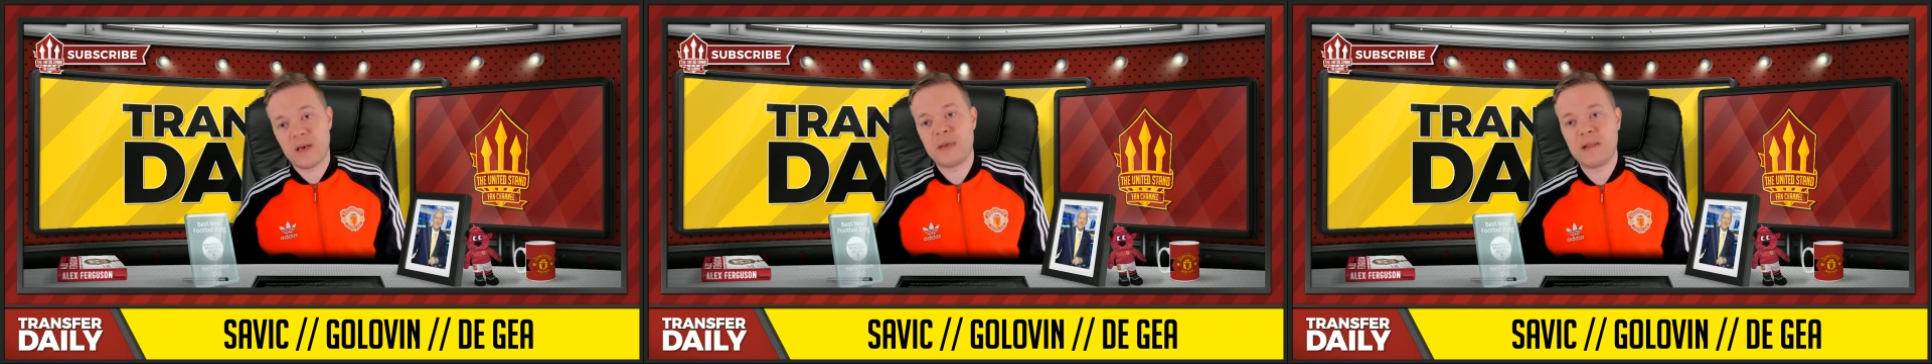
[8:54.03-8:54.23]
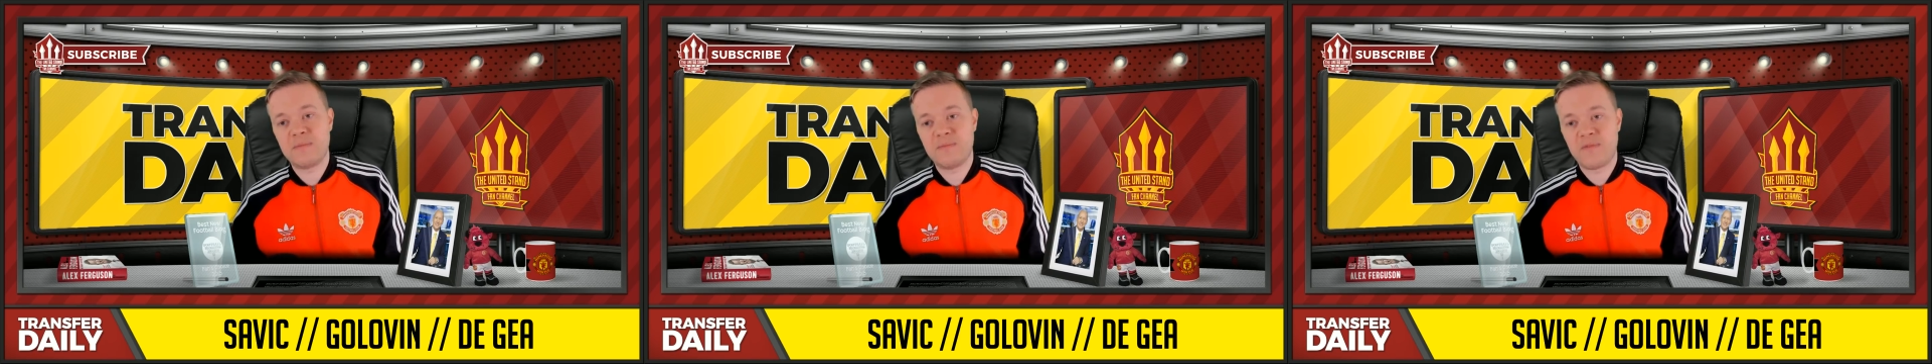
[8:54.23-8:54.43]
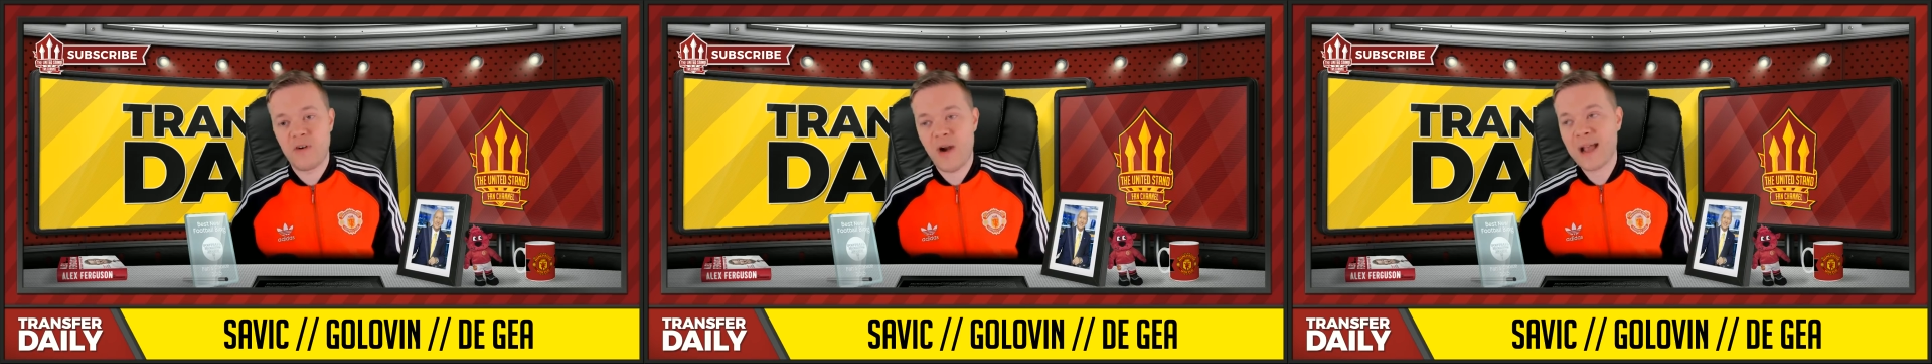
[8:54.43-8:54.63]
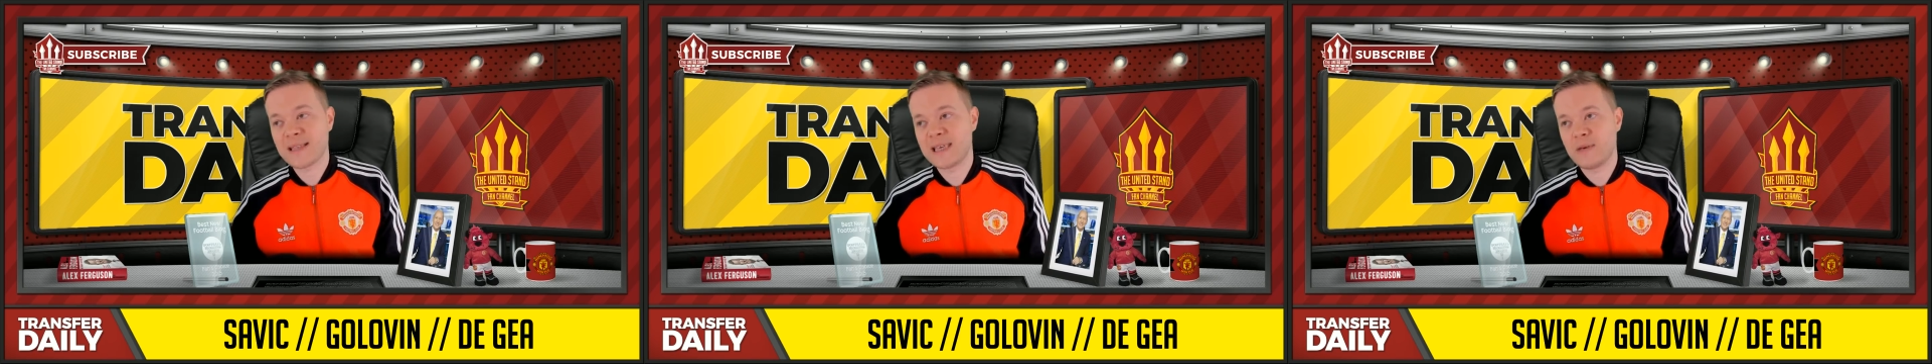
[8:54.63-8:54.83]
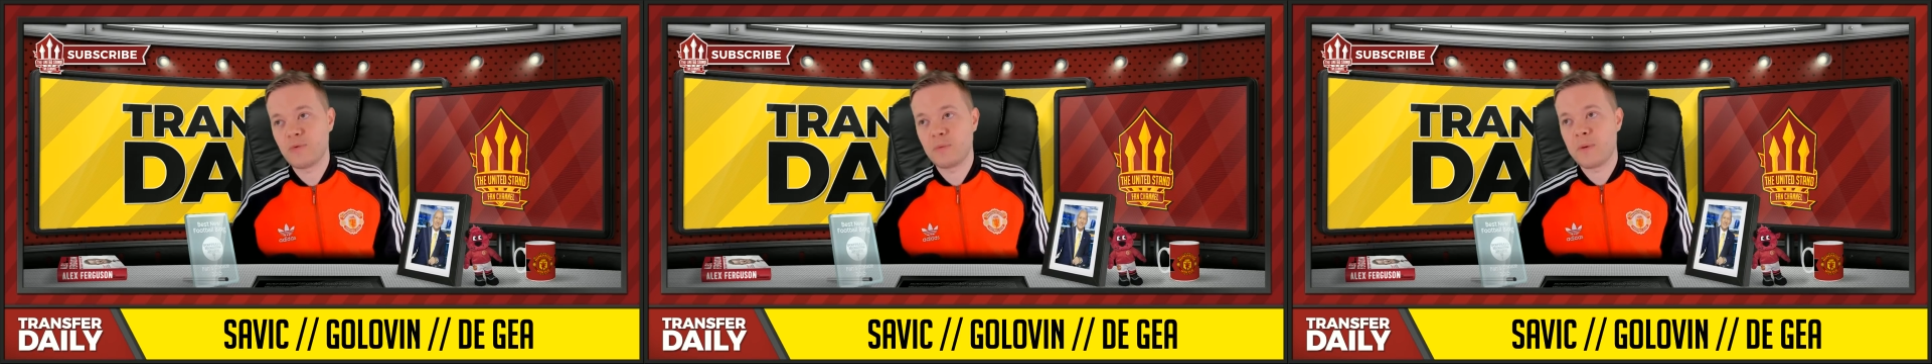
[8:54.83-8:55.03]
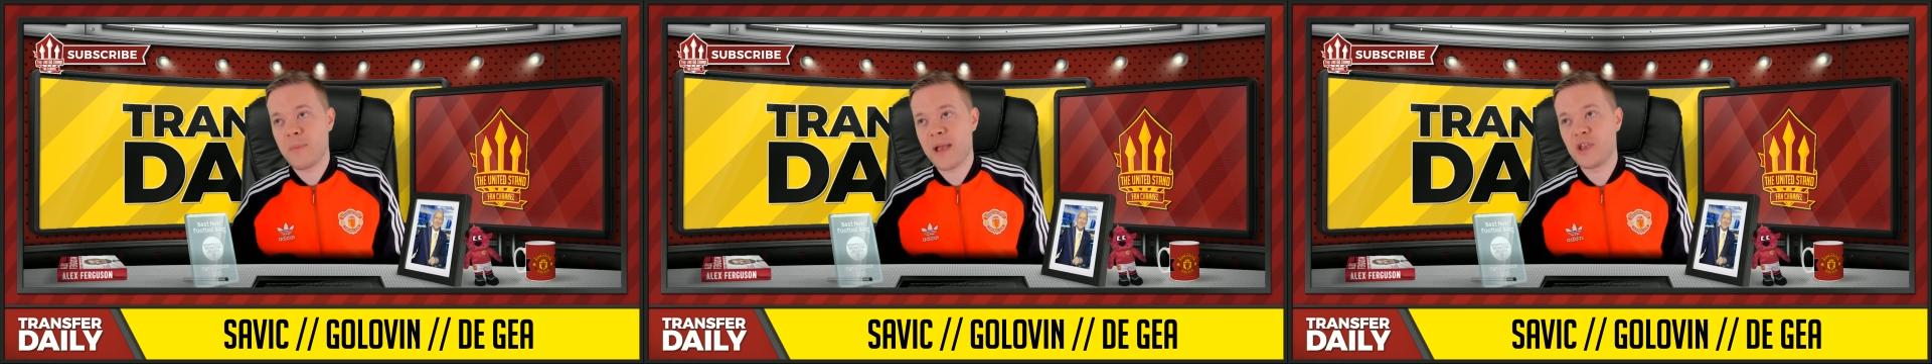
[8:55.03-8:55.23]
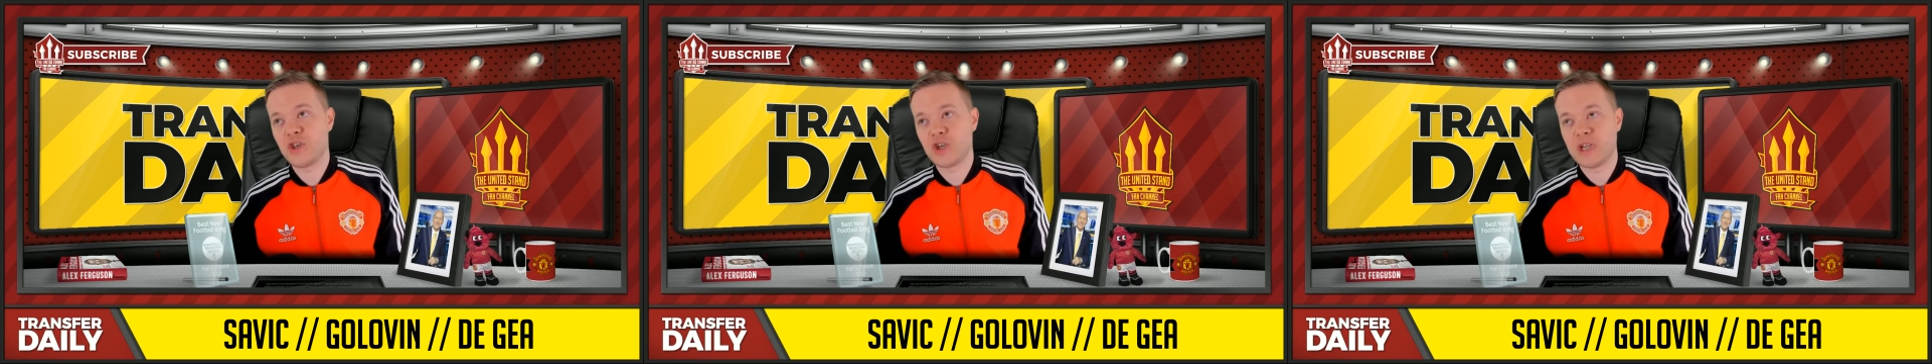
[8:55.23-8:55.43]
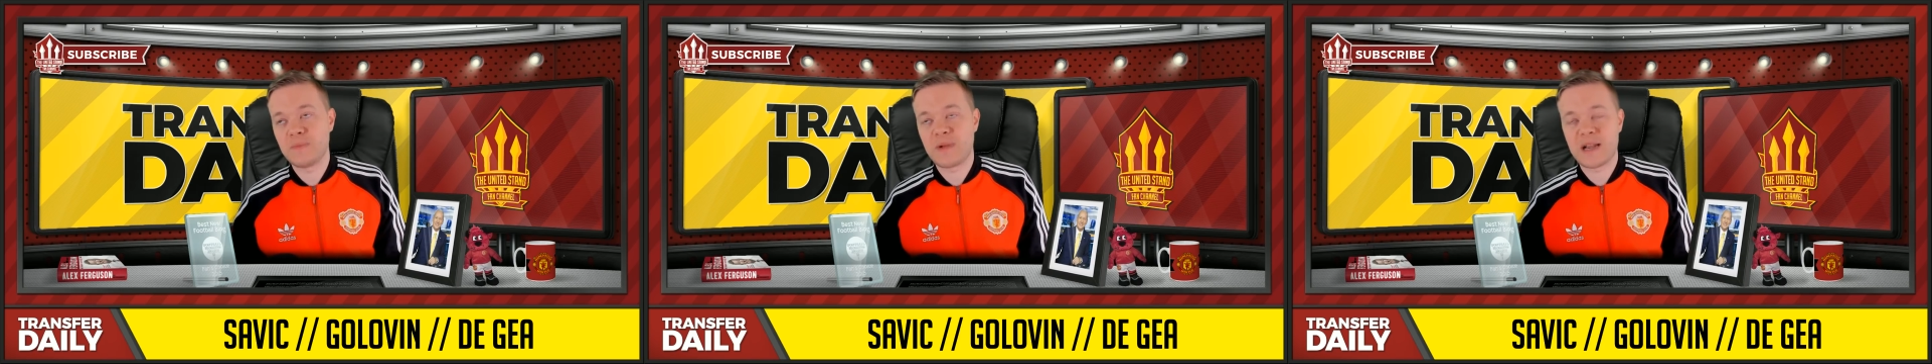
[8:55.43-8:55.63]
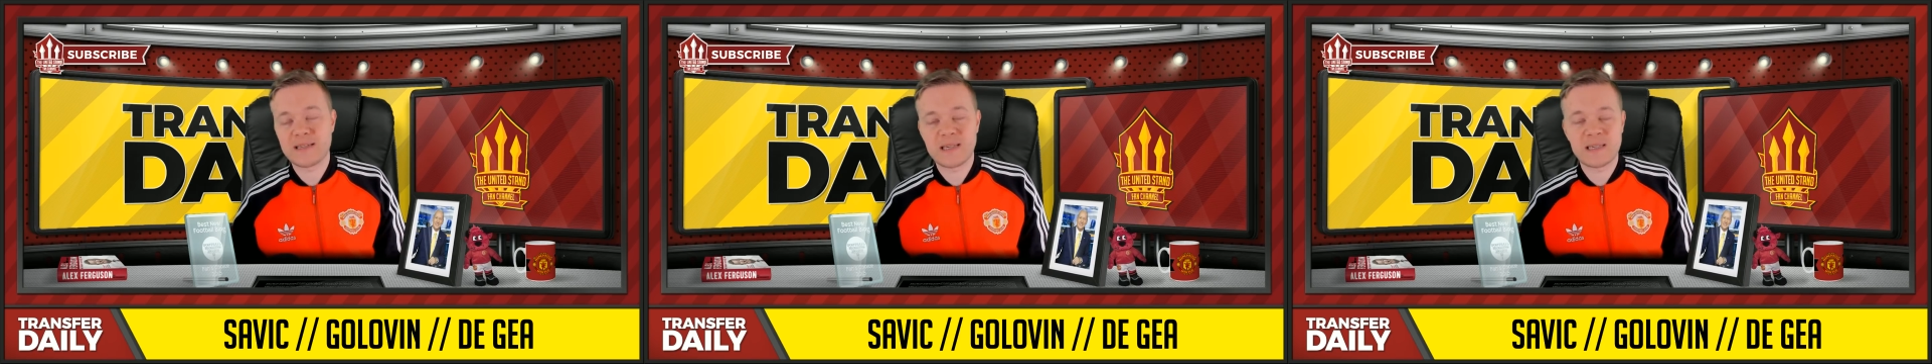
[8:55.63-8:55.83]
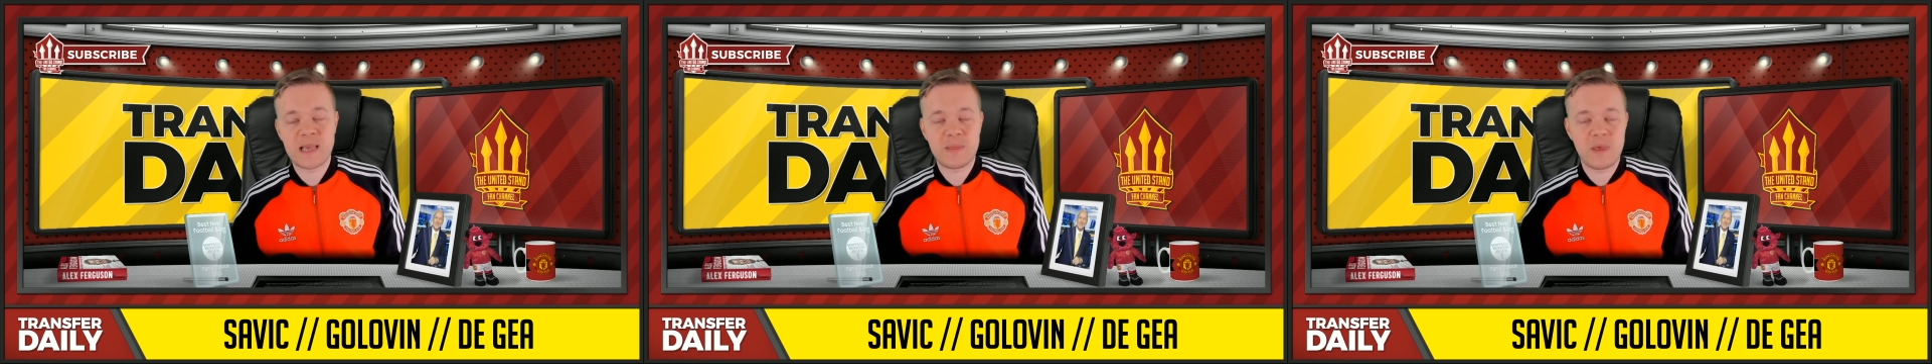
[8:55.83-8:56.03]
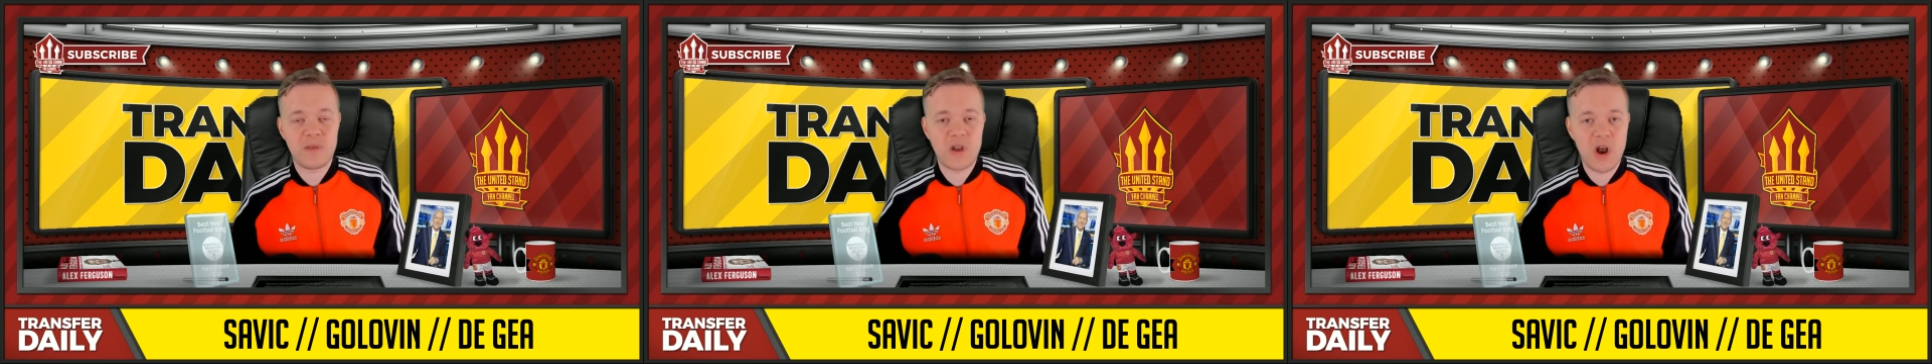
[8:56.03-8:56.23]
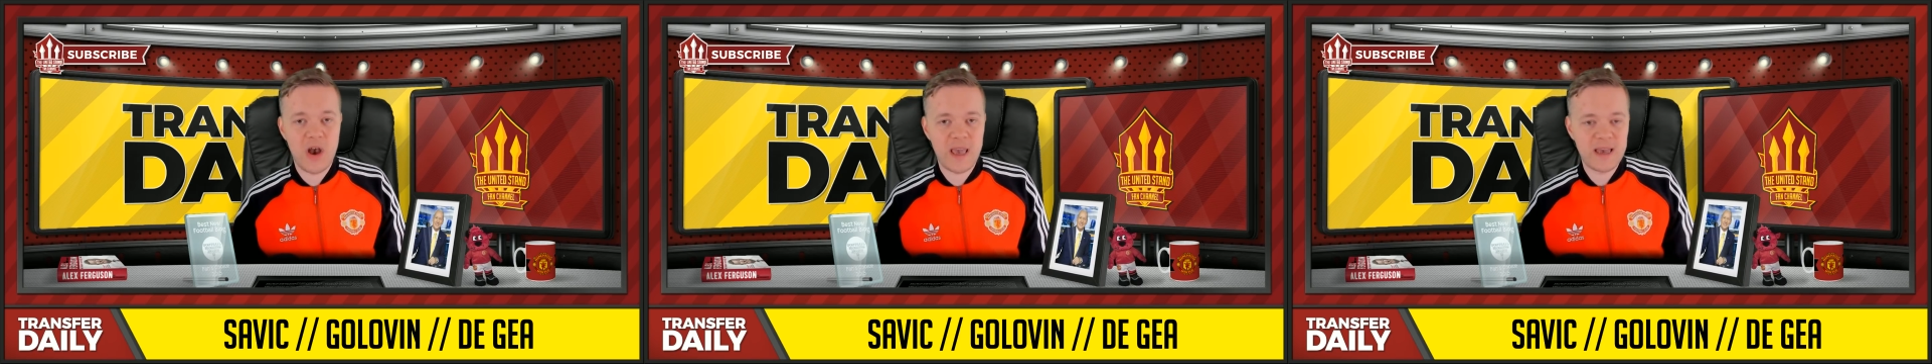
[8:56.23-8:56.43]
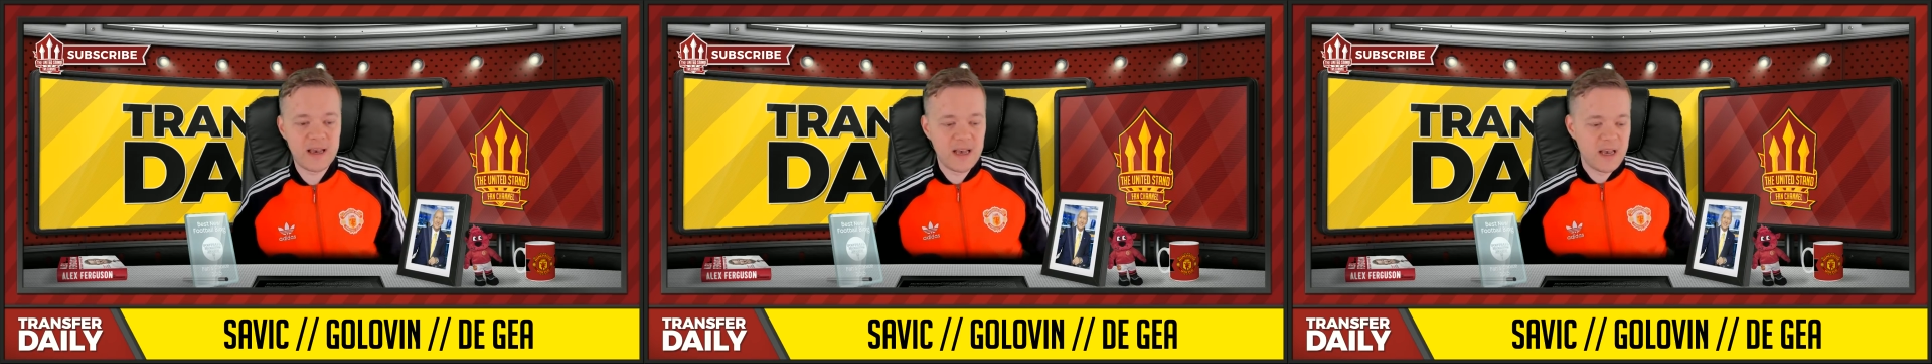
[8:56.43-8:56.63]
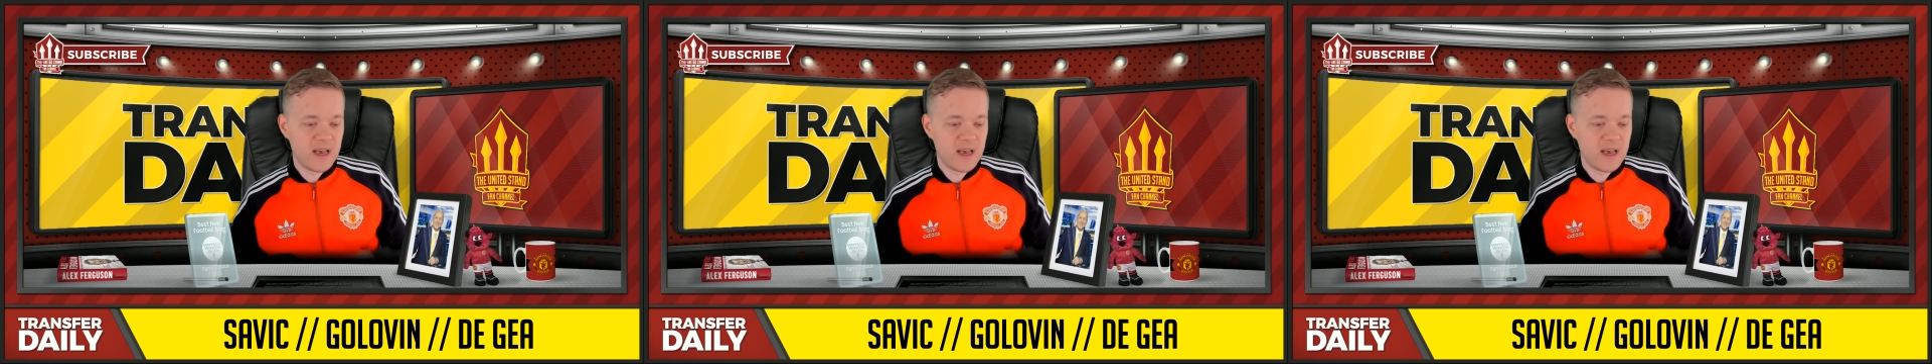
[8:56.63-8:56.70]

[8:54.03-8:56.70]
I mean, Verratti will be mentioned, but as I said the other night,